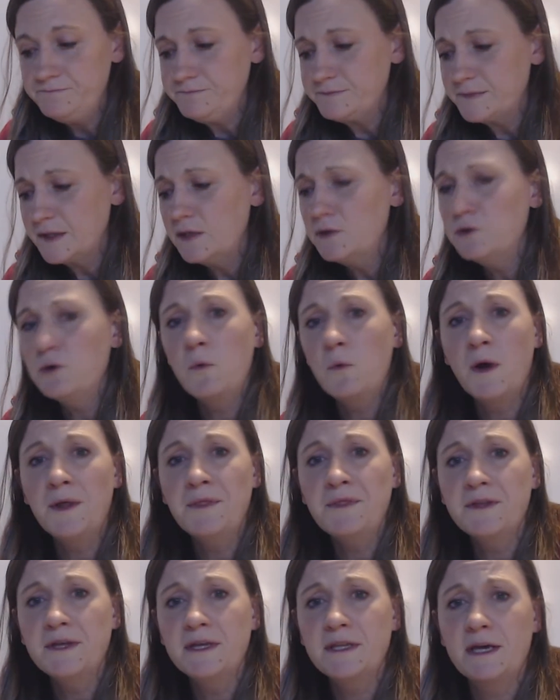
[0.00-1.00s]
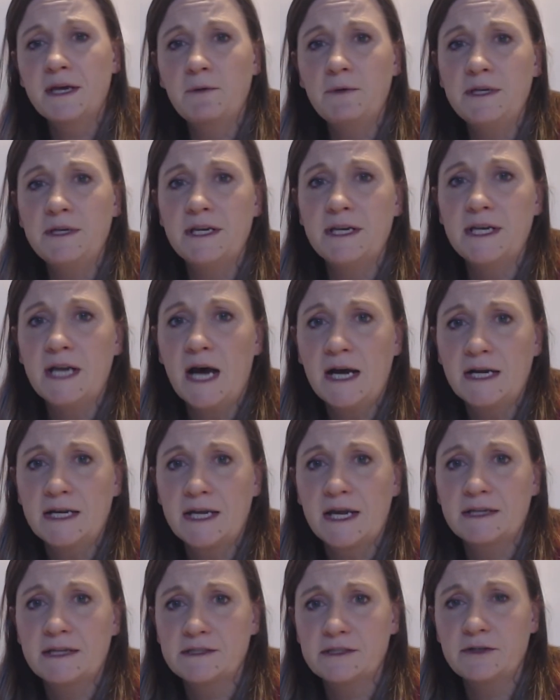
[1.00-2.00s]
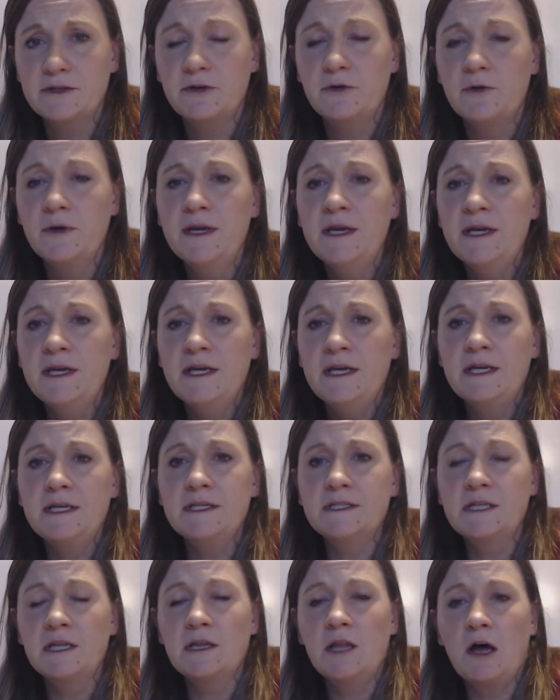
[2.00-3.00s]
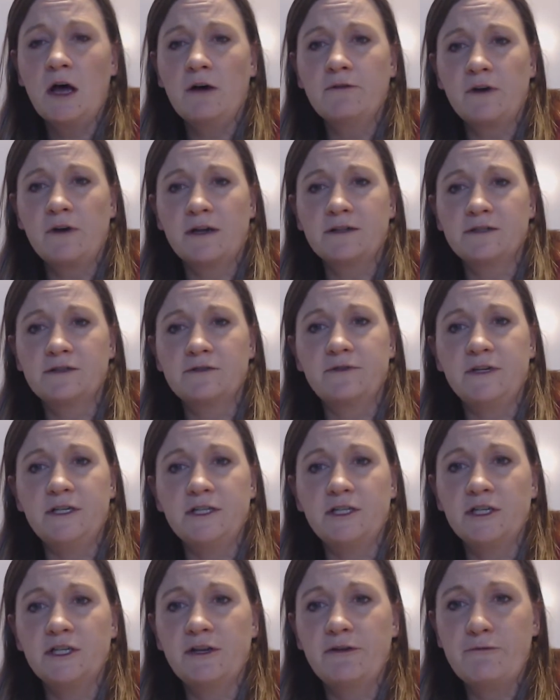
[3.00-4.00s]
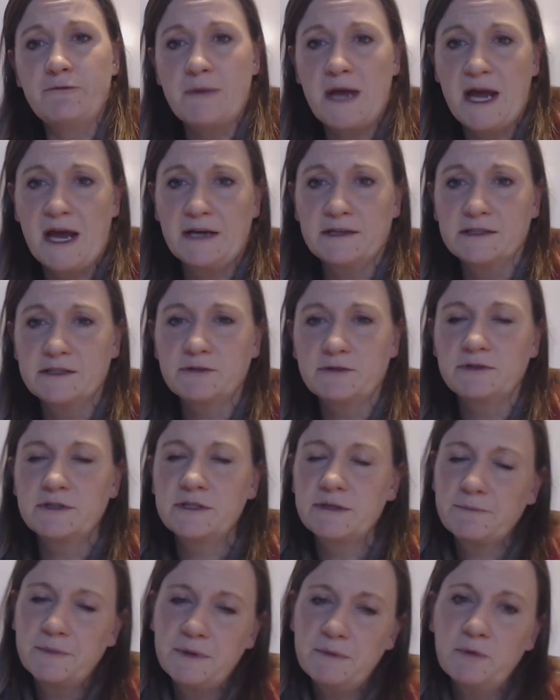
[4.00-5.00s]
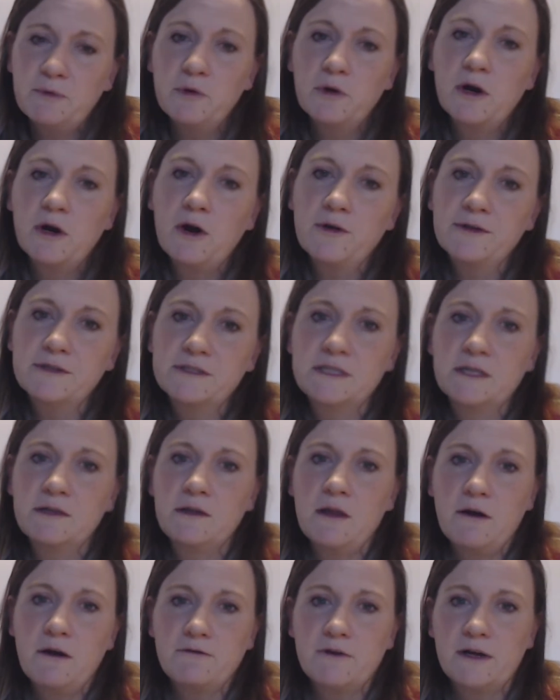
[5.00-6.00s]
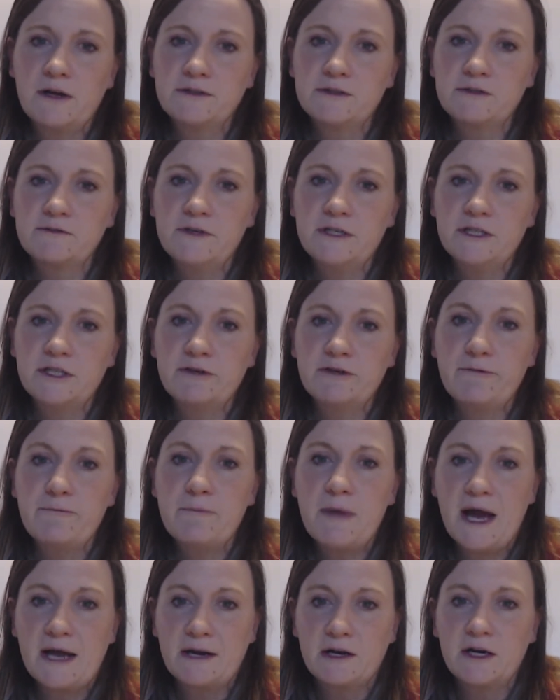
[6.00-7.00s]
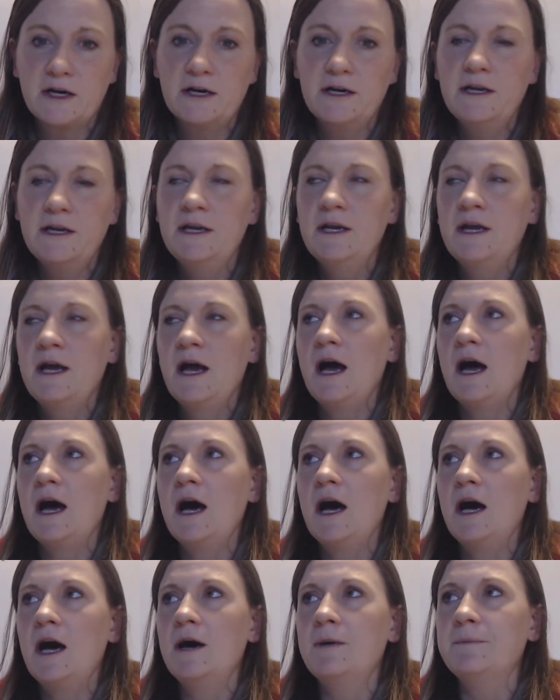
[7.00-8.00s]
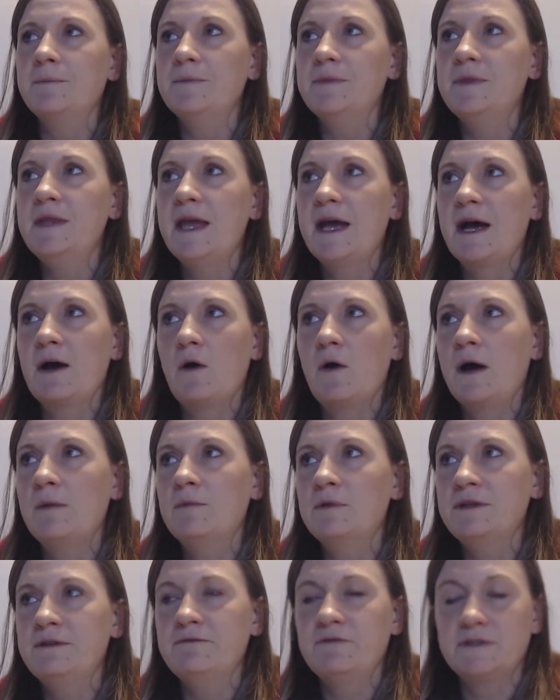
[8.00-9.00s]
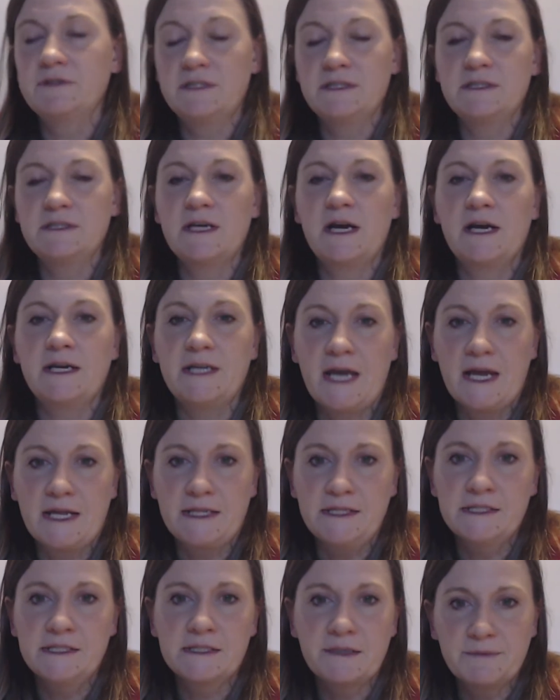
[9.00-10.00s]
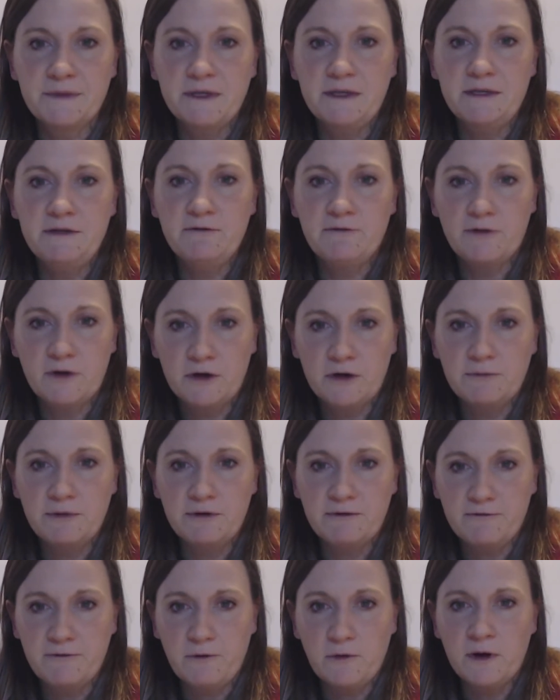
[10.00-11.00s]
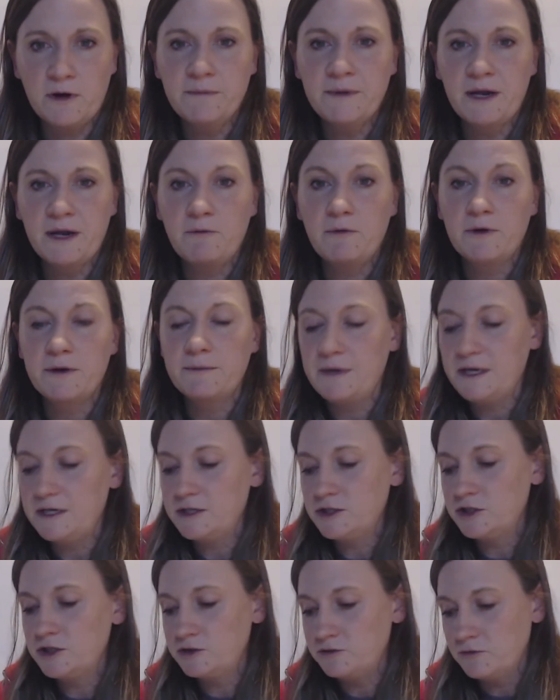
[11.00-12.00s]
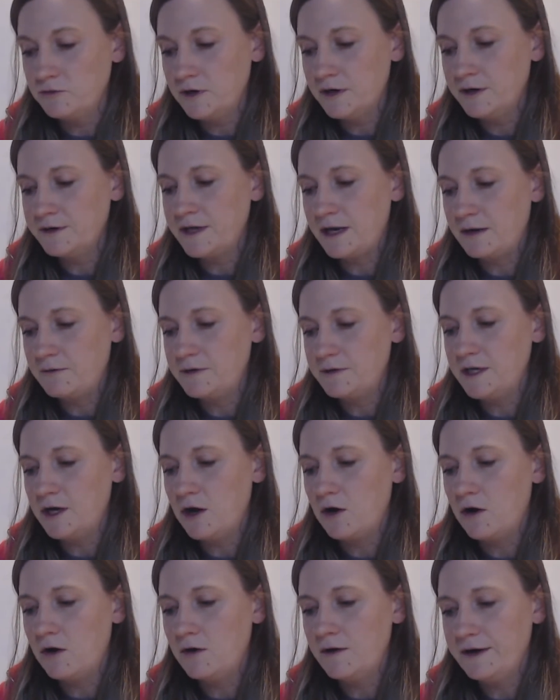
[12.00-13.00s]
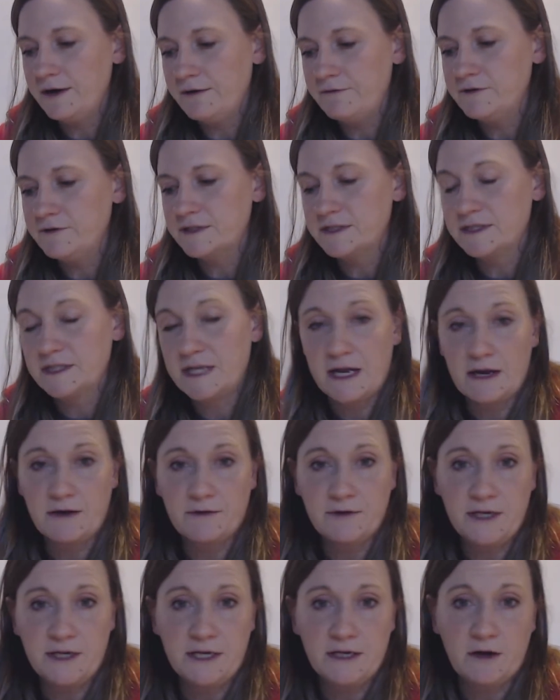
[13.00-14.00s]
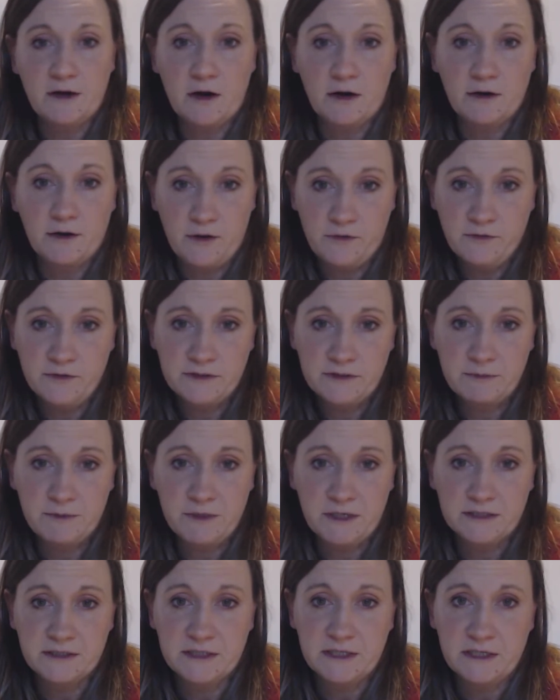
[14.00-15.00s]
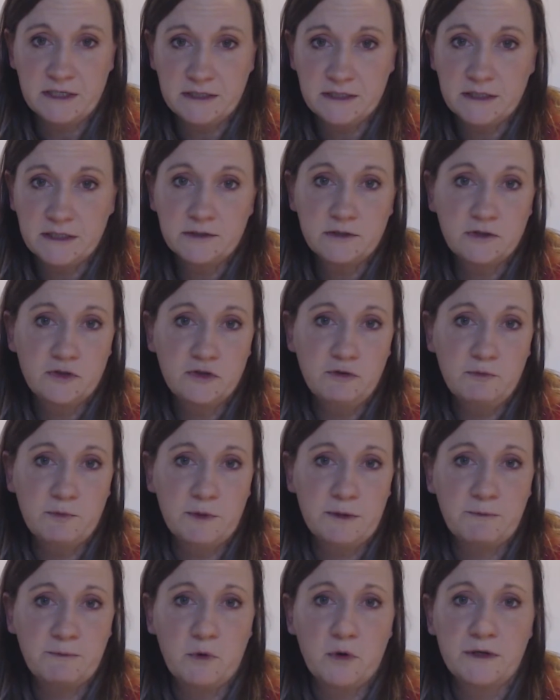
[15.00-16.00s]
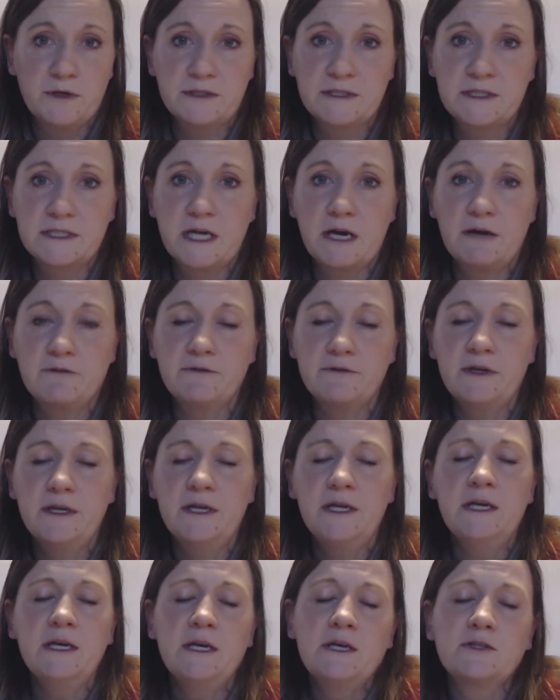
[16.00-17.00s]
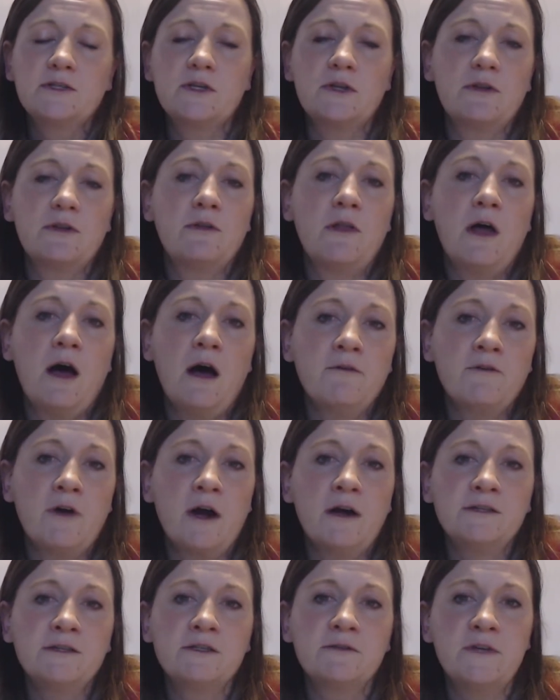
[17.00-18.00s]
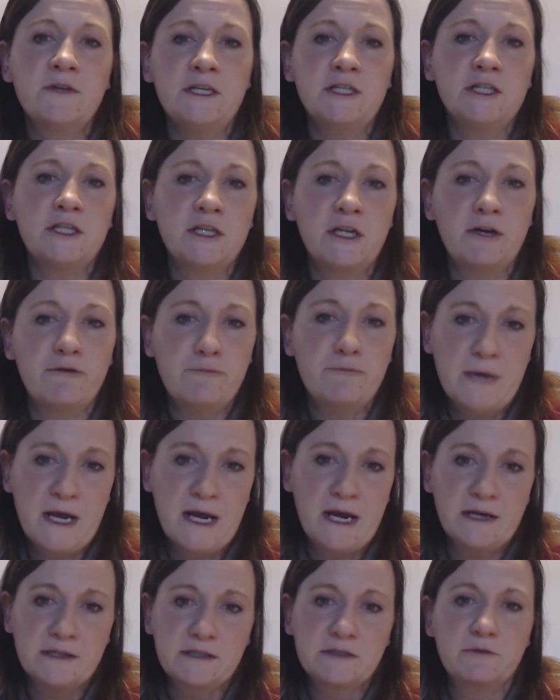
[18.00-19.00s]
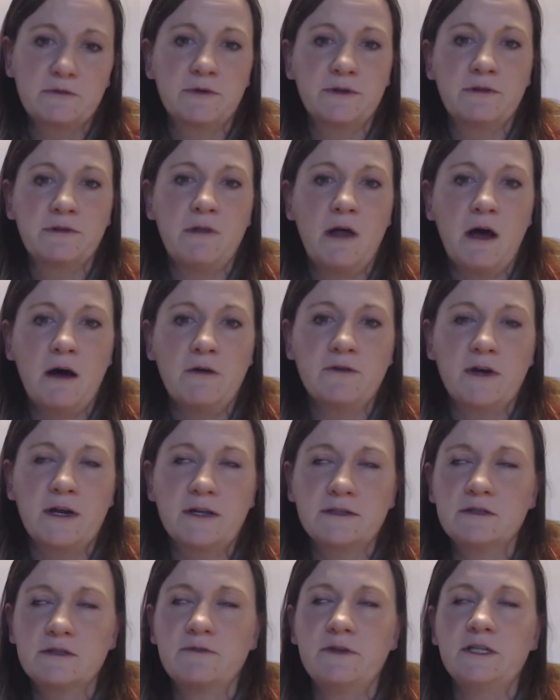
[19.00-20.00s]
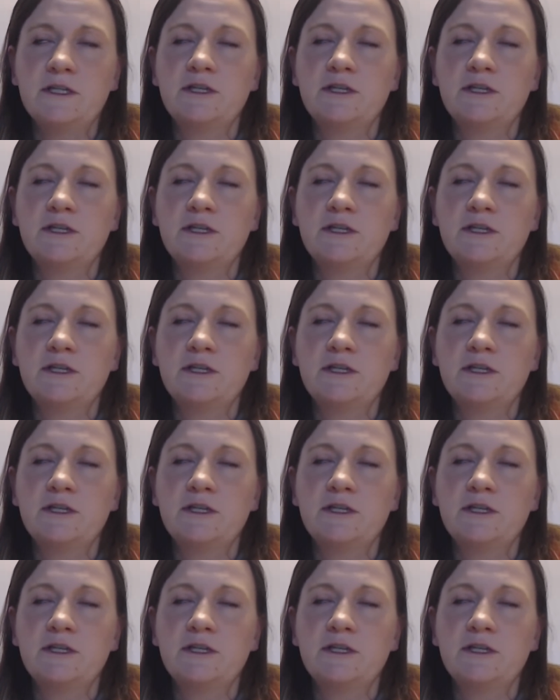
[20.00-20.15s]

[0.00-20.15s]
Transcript: the one thing that we did not get to is the law of conservation of mass, or some people will call this the law of conservation of matter. Now, I believe this is, again, something you've heard before, but I want to make sure that we all have this down in our notes because it is super important stuff. So the law of conservation of mass, or the law of conservation